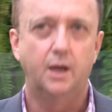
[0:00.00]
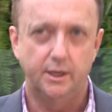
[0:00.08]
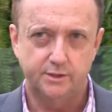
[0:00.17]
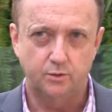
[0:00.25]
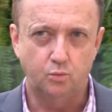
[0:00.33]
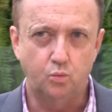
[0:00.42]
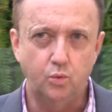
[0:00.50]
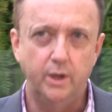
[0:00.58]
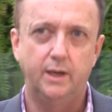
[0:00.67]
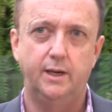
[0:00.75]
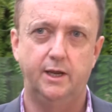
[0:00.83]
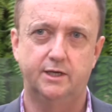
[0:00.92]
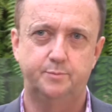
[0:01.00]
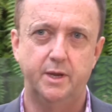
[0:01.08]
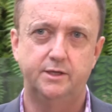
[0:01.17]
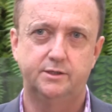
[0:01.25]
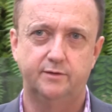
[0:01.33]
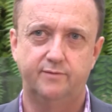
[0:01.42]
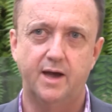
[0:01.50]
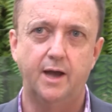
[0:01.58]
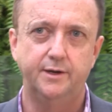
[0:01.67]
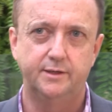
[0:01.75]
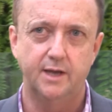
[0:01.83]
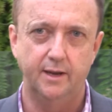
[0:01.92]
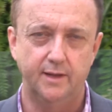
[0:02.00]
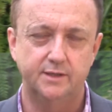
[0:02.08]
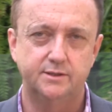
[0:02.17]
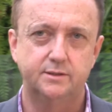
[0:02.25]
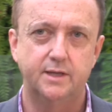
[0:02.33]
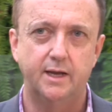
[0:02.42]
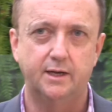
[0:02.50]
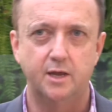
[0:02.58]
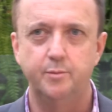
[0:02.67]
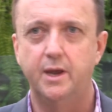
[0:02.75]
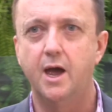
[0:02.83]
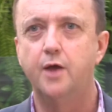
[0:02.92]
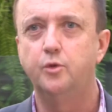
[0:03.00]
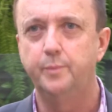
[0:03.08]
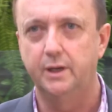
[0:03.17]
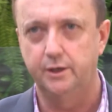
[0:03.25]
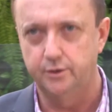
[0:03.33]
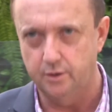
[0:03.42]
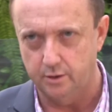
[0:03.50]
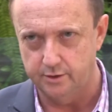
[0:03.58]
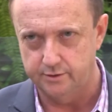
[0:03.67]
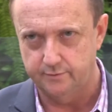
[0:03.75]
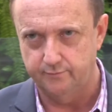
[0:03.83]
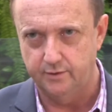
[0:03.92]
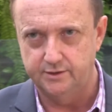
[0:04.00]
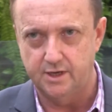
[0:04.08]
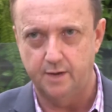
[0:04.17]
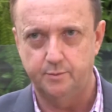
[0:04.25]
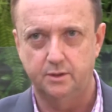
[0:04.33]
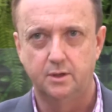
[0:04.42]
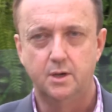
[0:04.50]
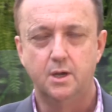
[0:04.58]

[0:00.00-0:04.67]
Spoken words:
That's a really expensive undertaking. That can be $100 million, for example.